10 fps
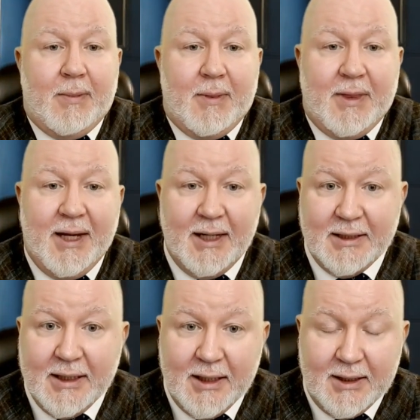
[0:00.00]
the
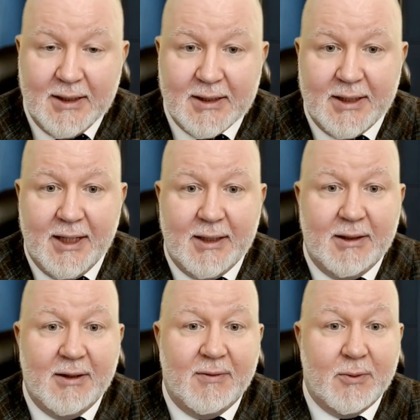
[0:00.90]
idea is
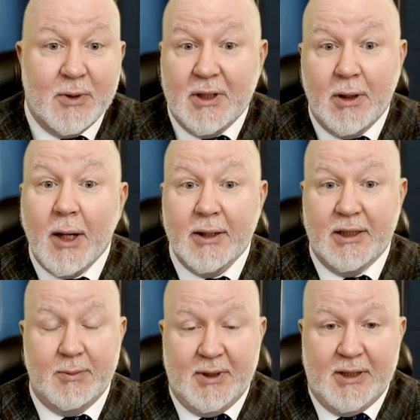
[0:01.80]
that if it was an
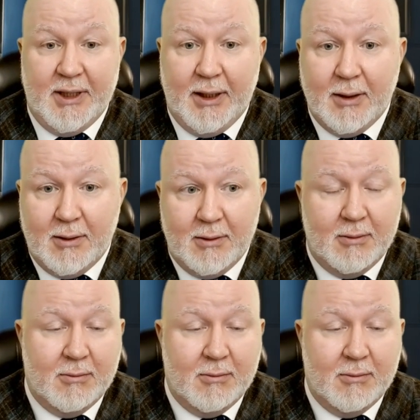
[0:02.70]
honest mistake,